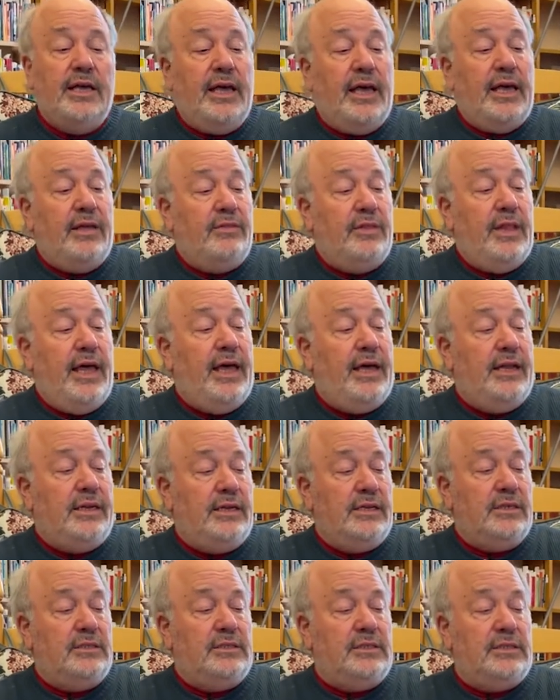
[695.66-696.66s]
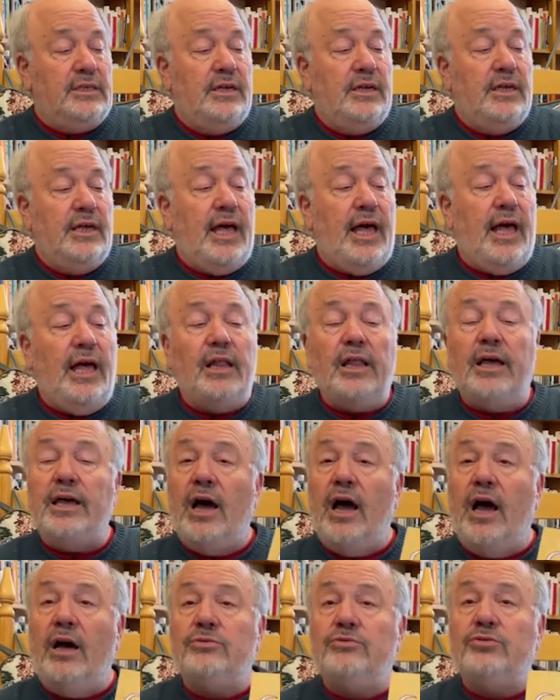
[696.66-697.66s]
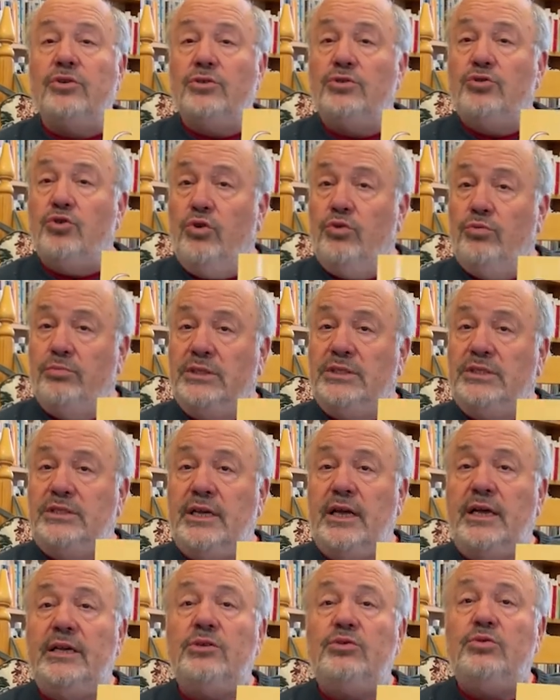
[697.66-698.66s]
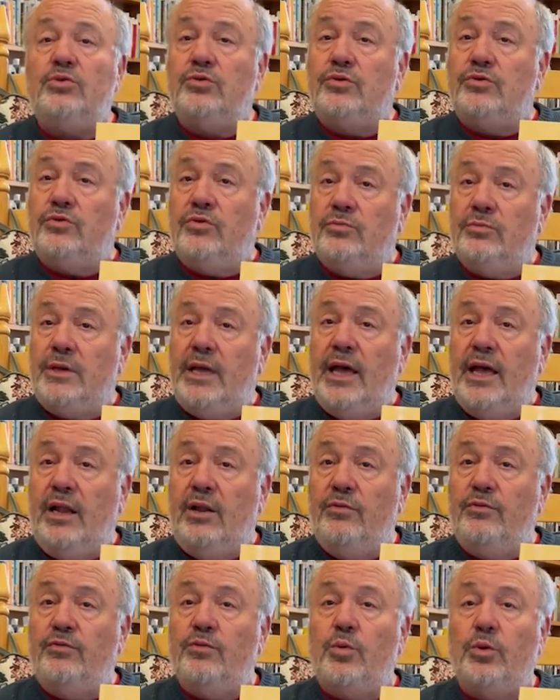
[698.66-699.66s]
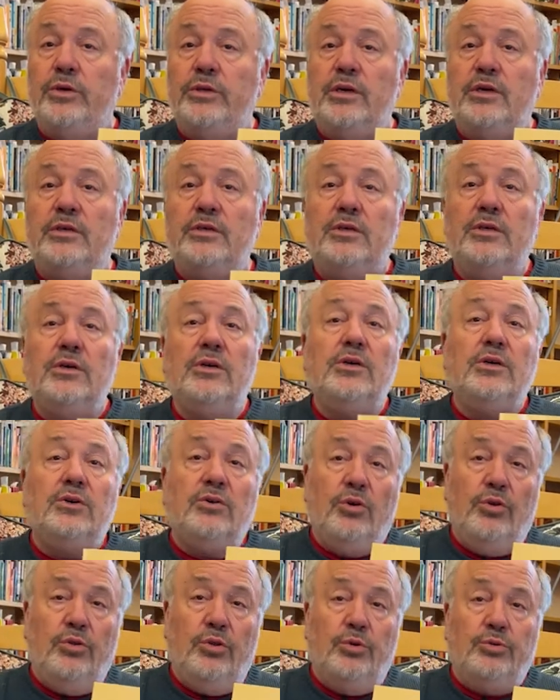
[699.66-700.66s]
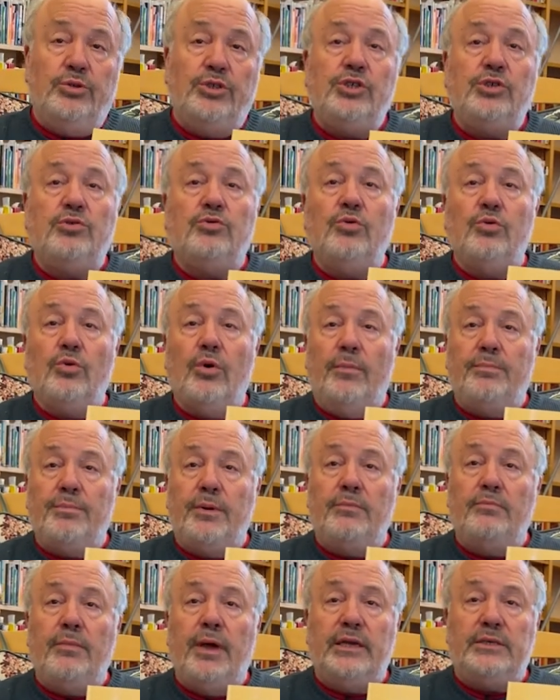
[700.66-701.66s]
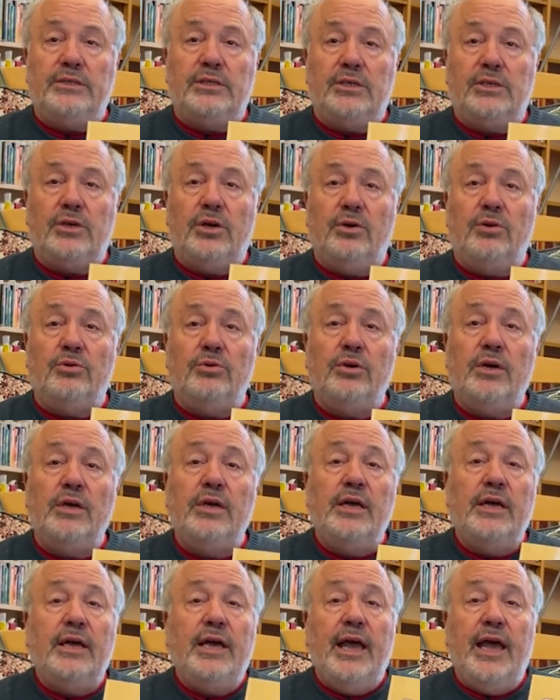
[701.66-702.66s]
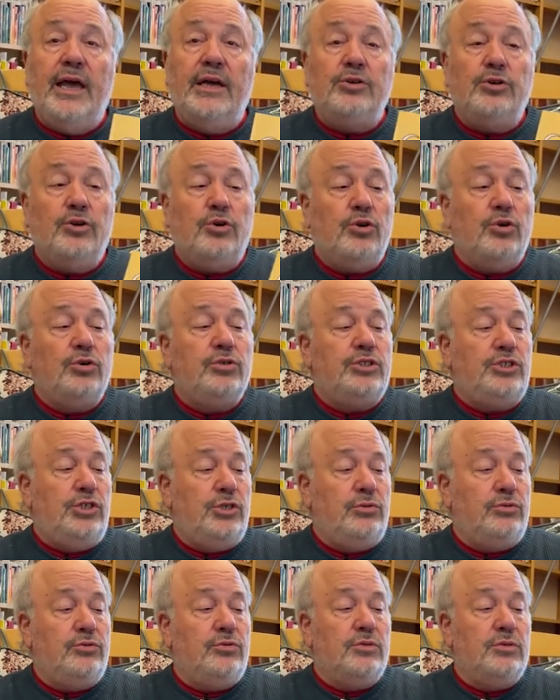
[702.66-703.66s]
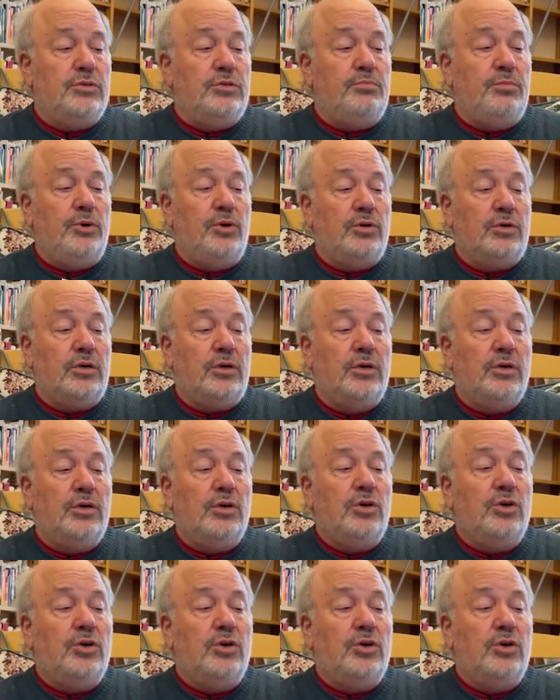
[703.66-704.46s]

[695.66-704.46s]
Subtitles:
And that is Alejandra Domenzain, who's from California, although she grew up in Mexico, and her children's book,